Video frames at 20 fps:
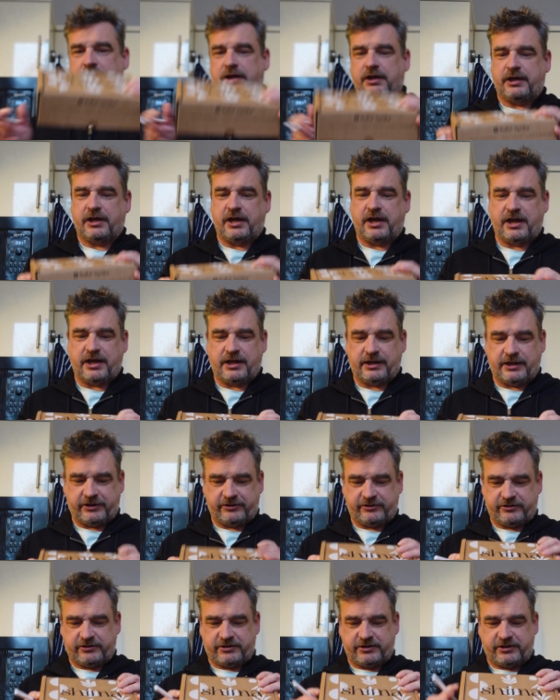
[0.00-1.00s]

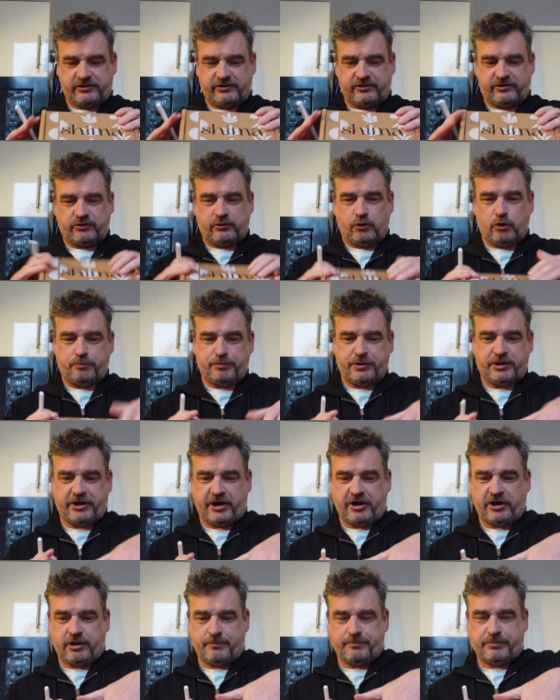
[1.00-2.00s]
Let's just open it
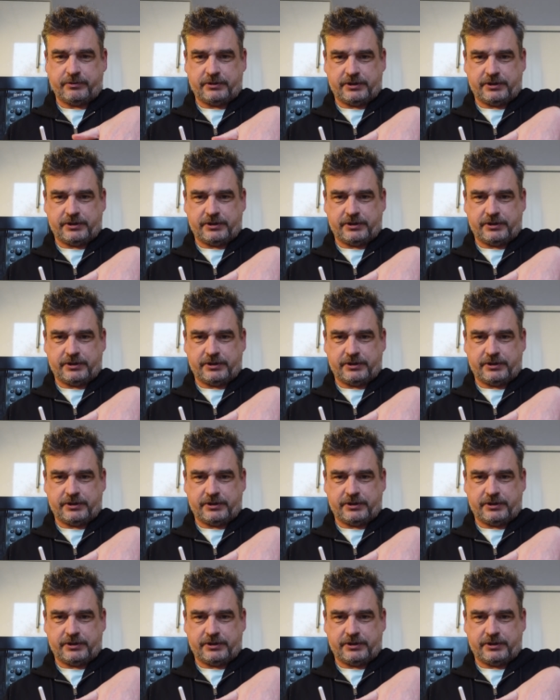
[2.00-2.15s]
up.